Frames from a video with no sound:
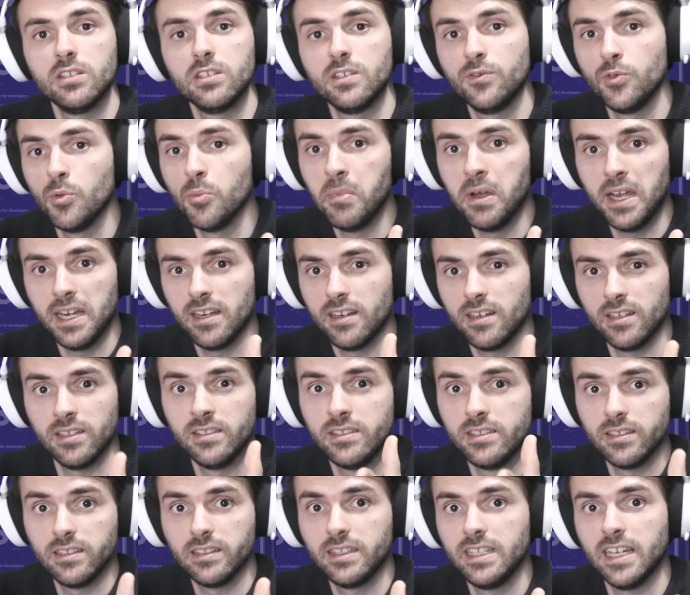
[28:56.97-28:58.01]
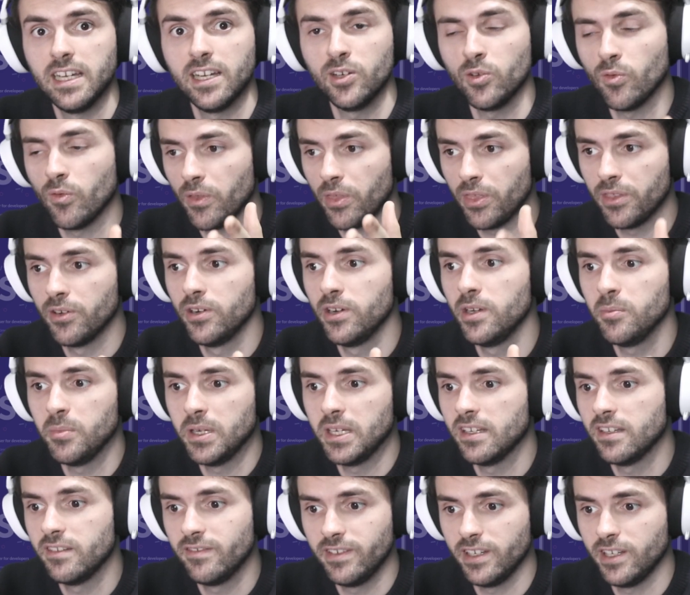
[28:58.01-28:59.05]
If you made it until the end of a
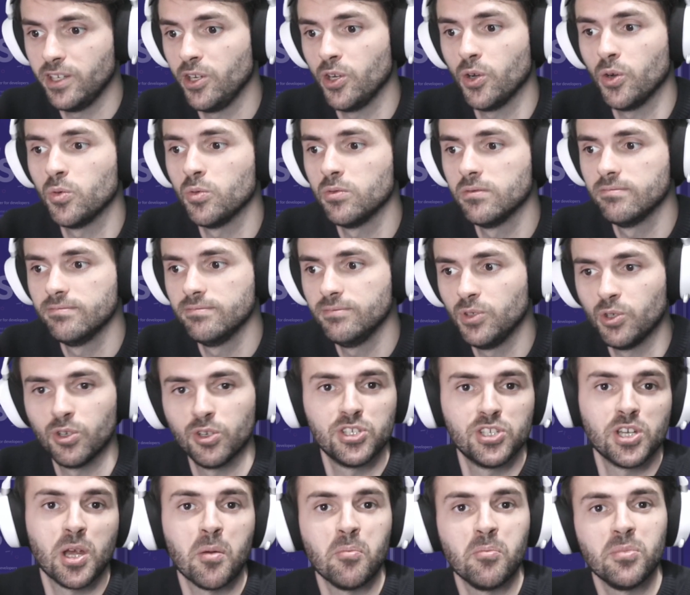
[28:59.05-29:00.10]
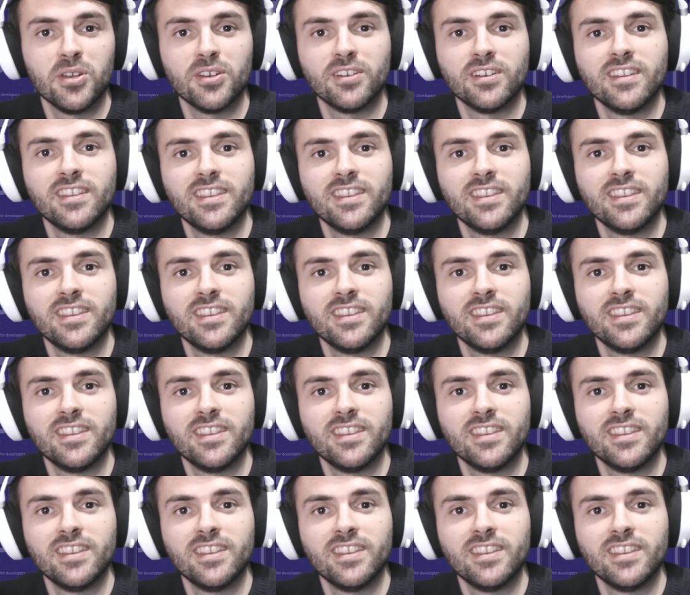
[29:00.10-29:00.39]
30-minute video, you're a champion.